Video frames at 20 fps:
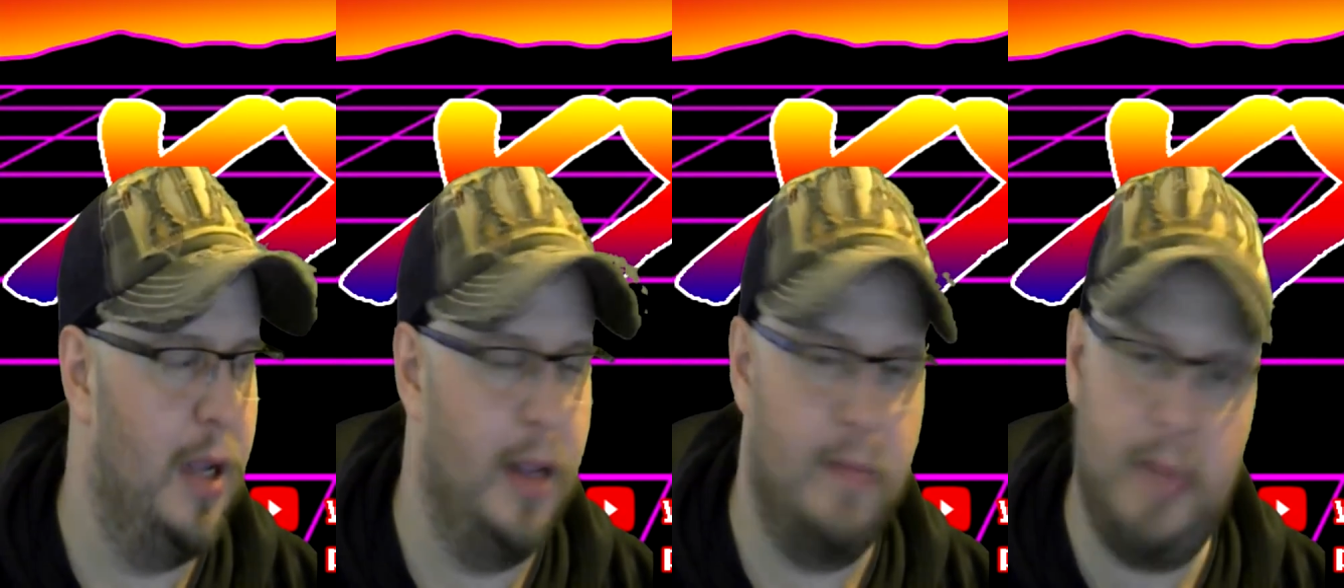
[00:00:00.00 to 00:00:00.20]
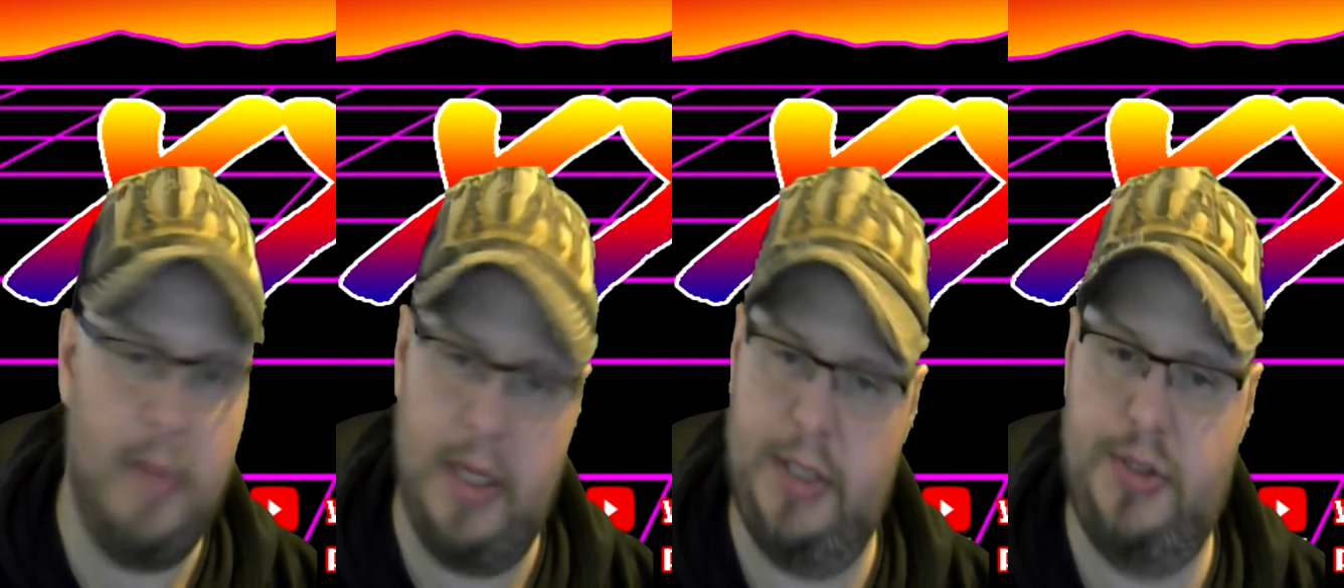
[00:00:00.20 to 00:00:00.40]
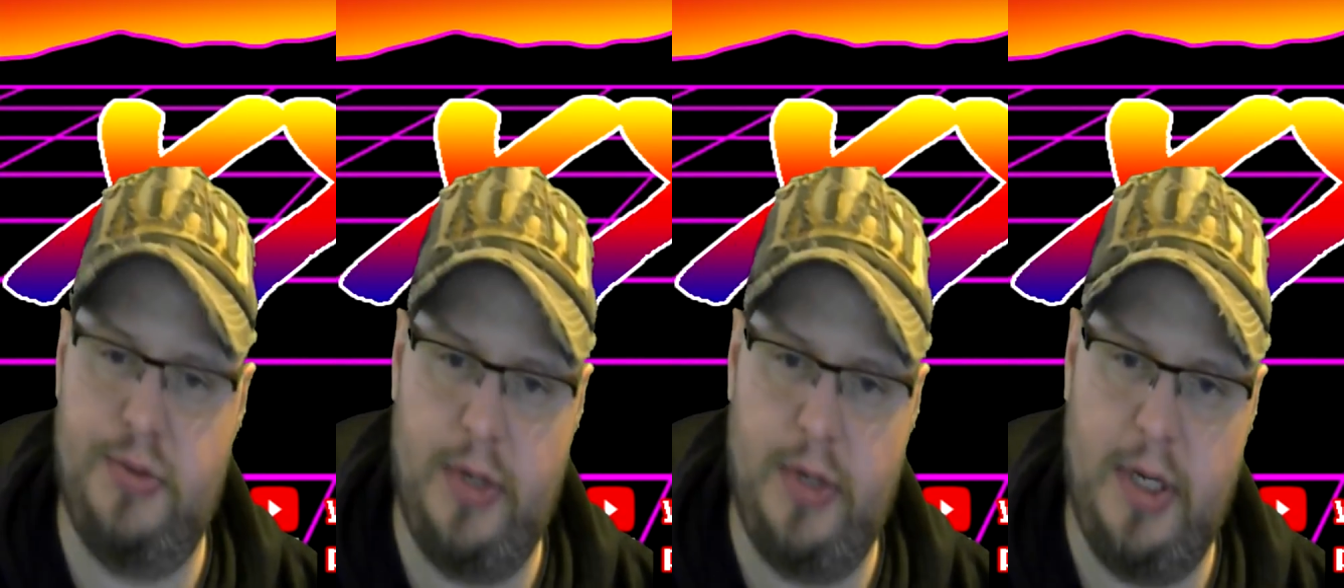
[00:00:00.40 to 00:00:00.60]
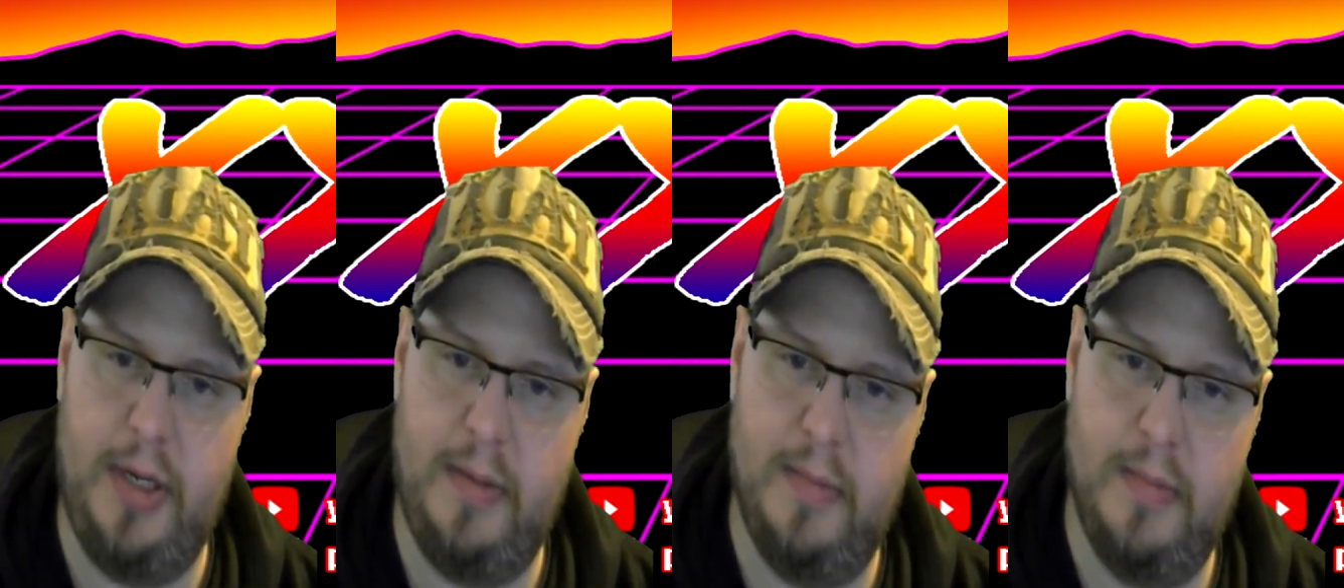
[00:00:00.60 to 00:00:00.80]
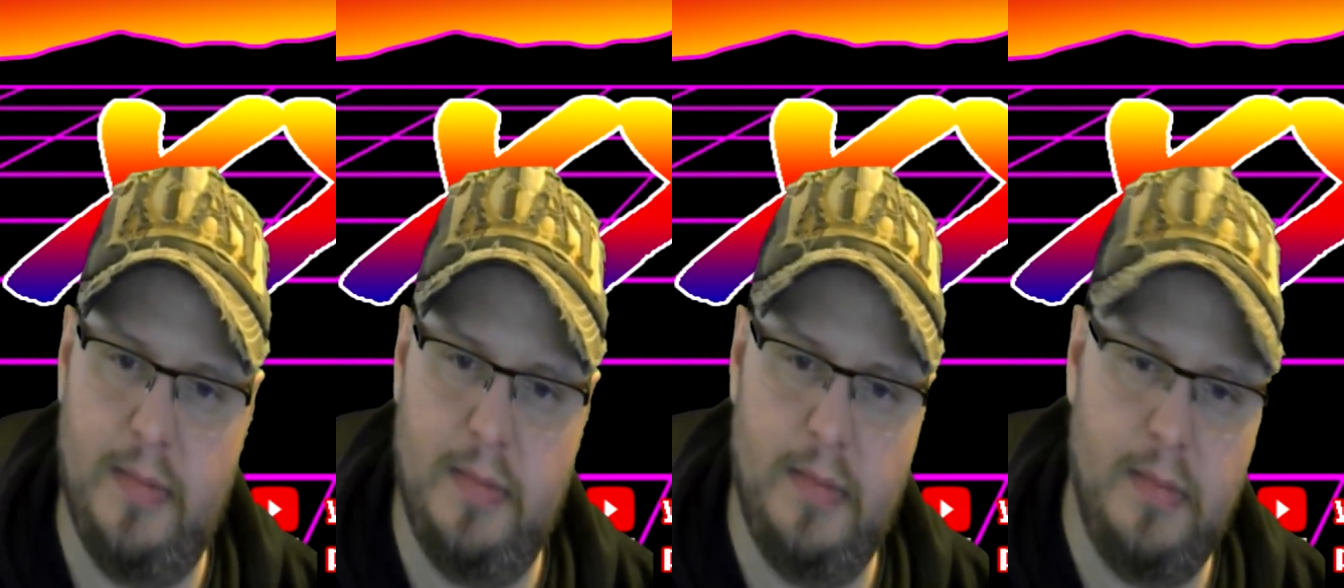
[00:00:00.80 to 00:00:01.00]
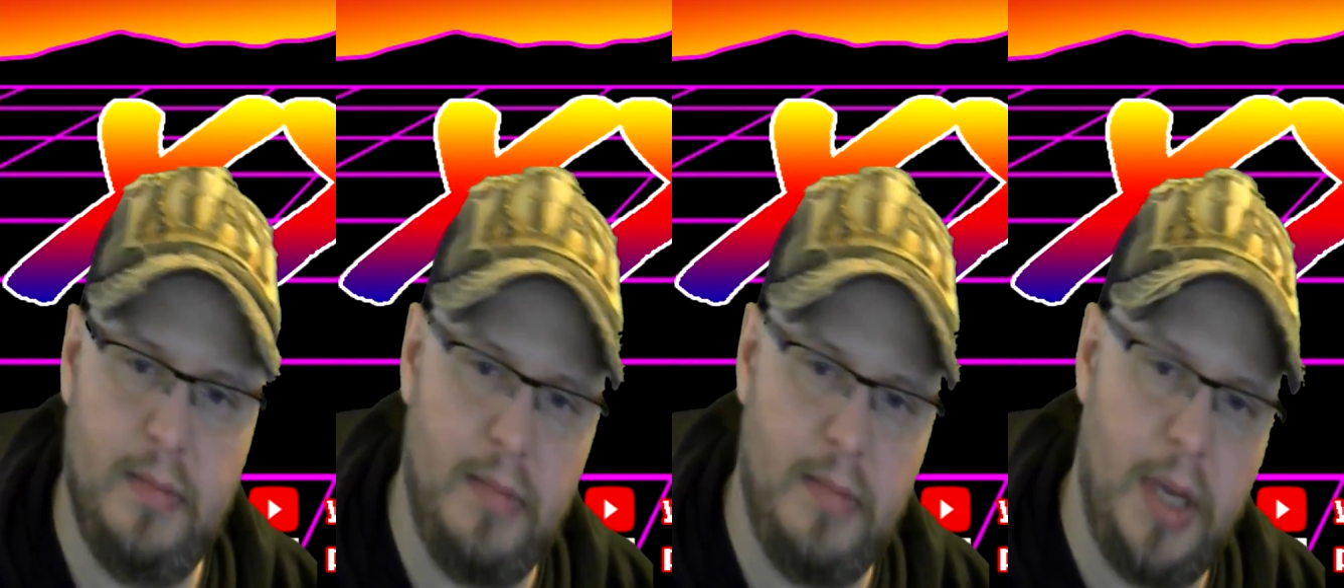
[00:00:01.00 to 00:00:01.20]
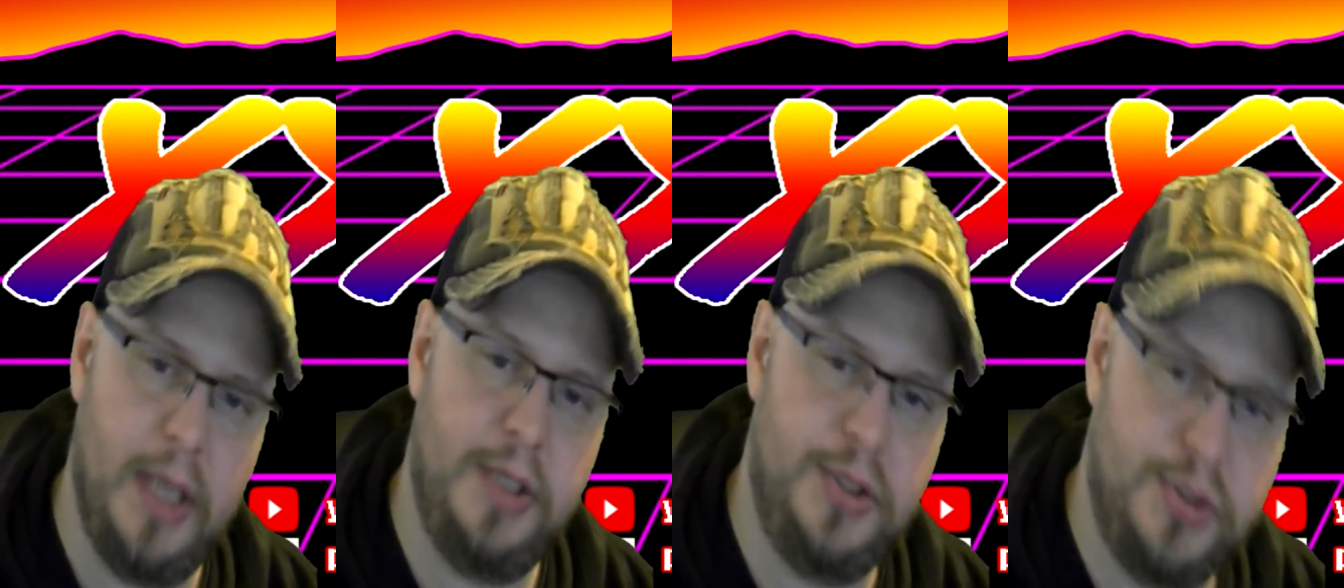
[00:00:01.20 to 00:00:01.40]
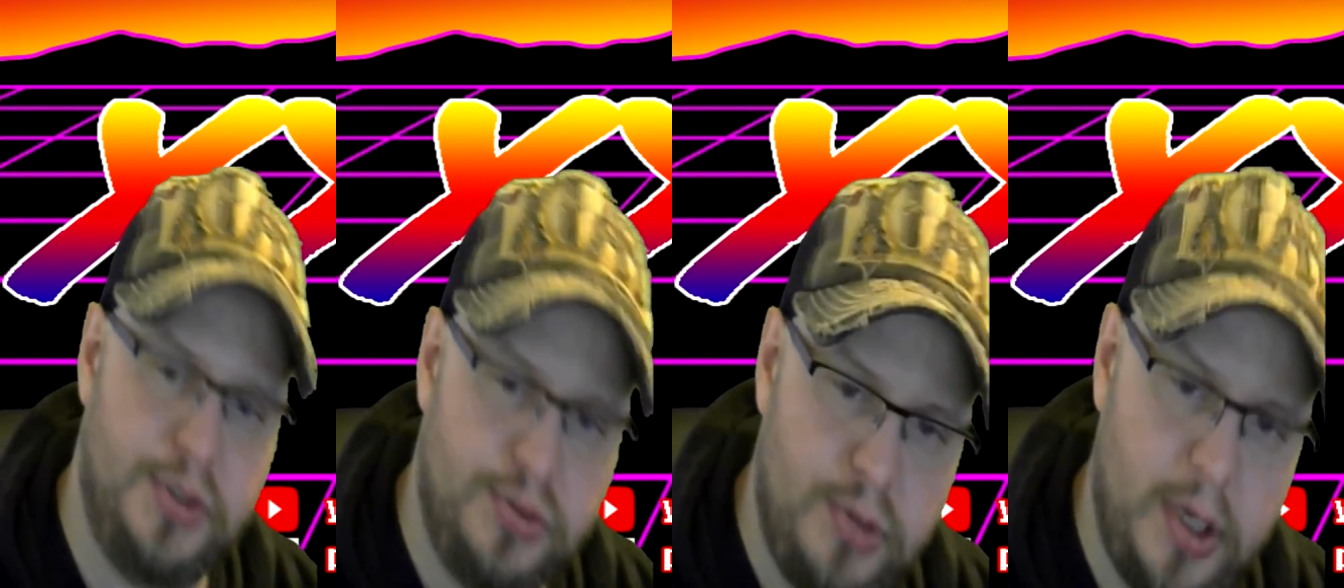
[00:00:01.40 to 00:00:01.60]
My dream
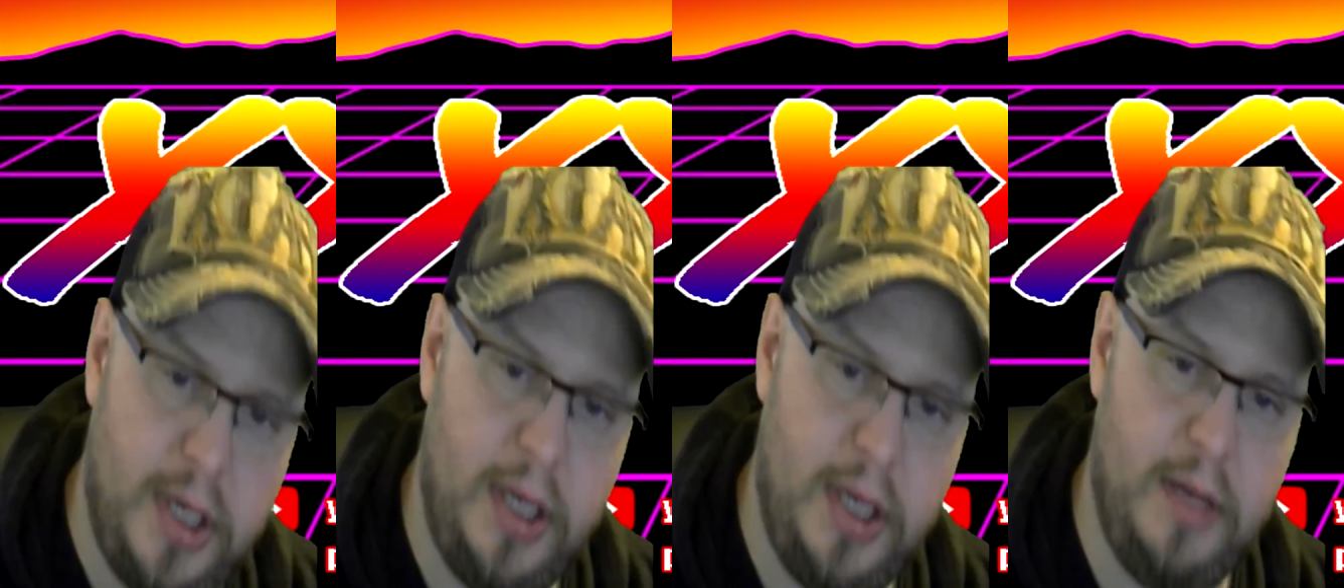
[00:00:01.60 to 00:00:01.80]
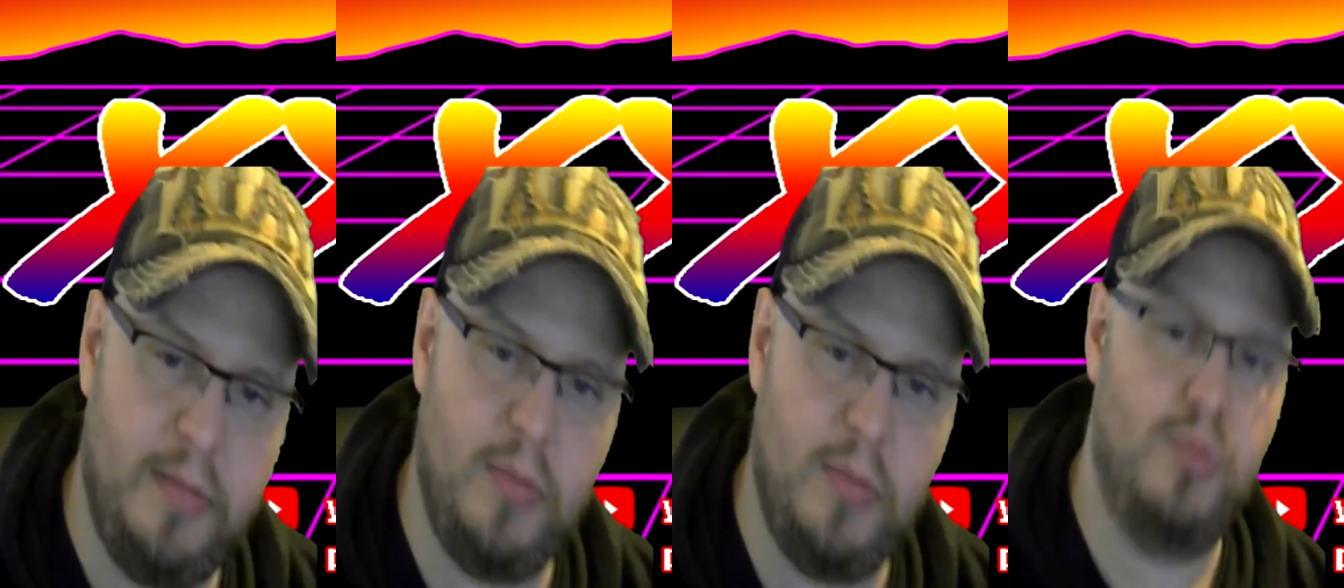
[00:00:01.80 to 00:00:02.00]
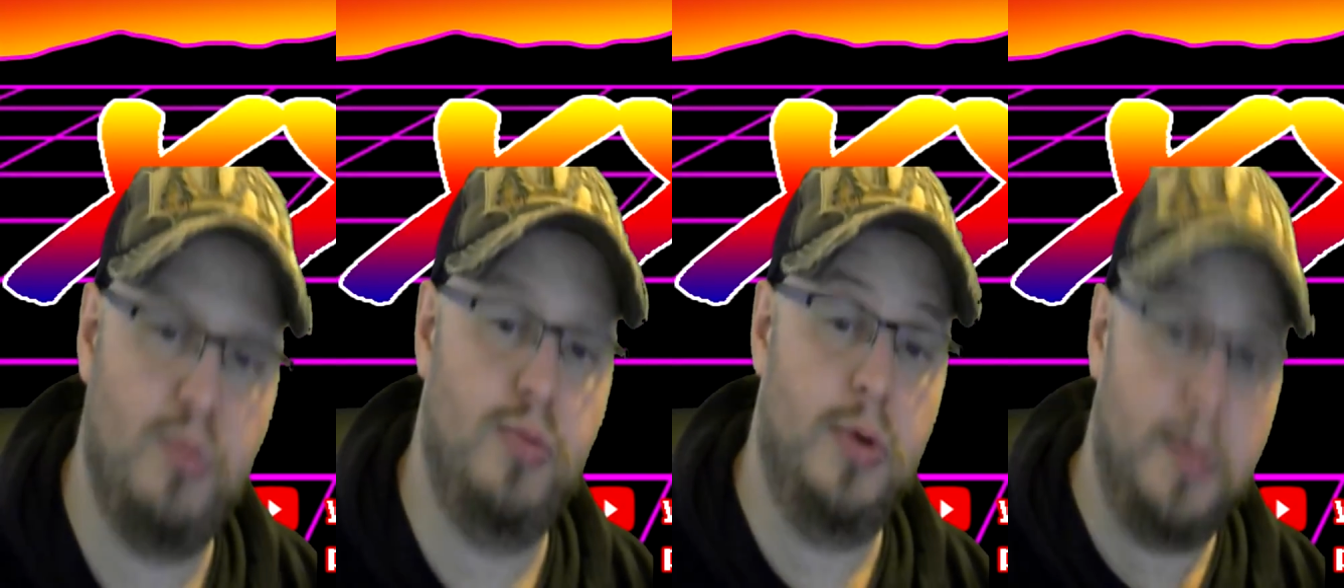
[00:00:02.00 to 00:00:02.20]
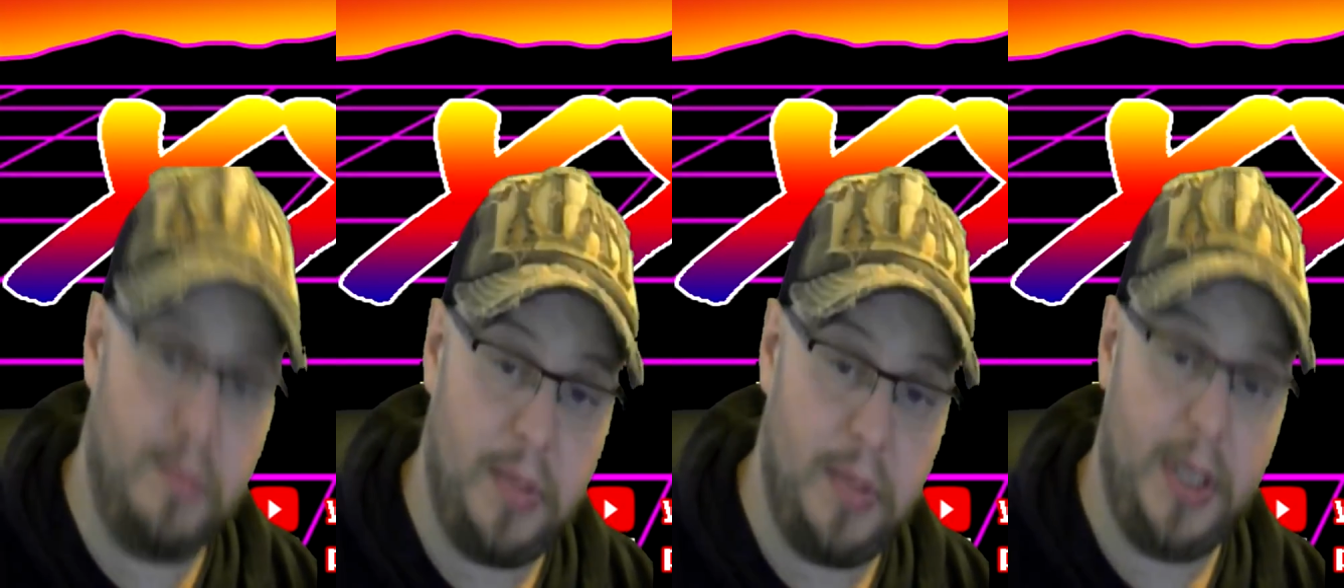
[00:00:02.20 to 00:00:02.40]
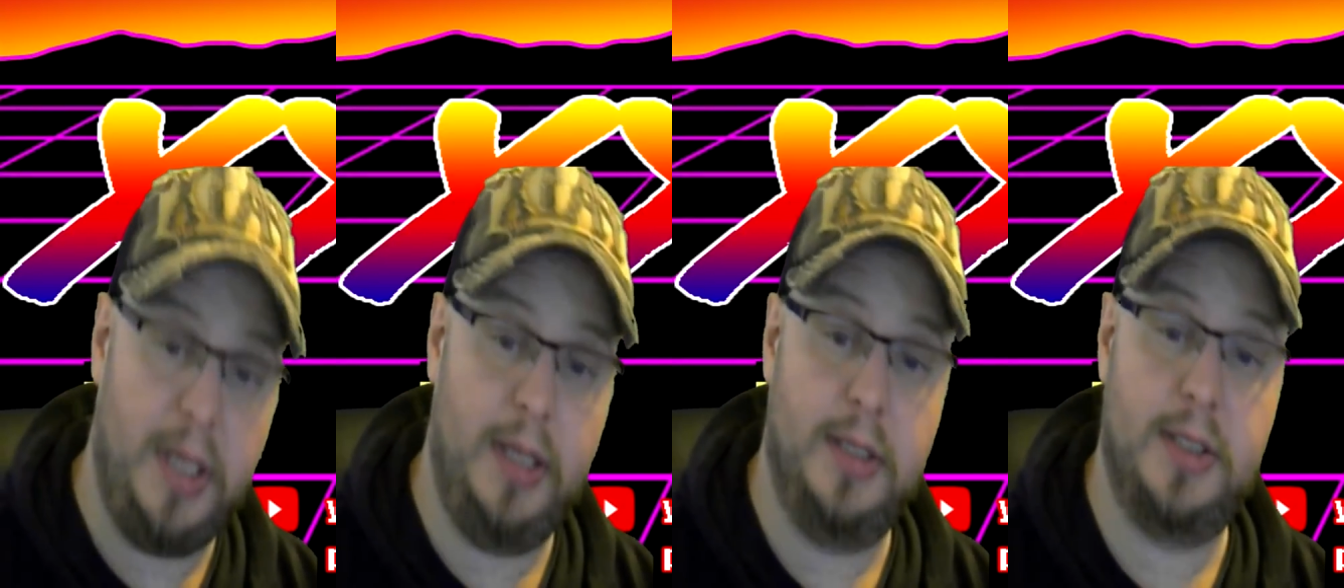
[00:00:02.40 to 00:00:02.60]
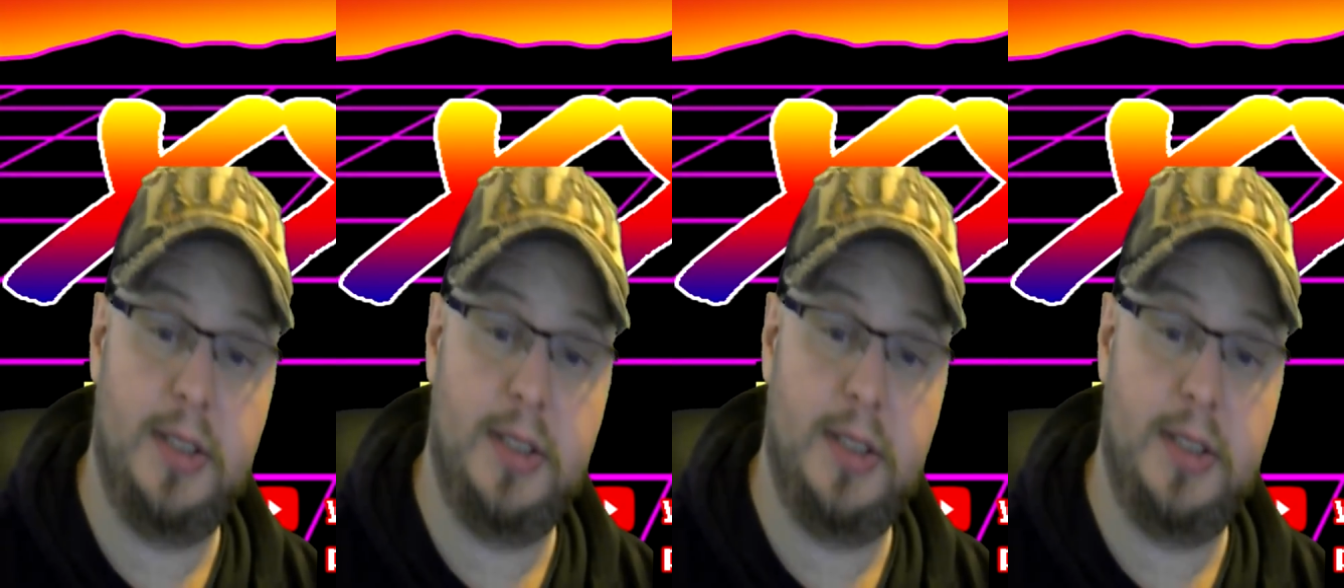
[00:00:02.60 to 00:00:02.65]
would be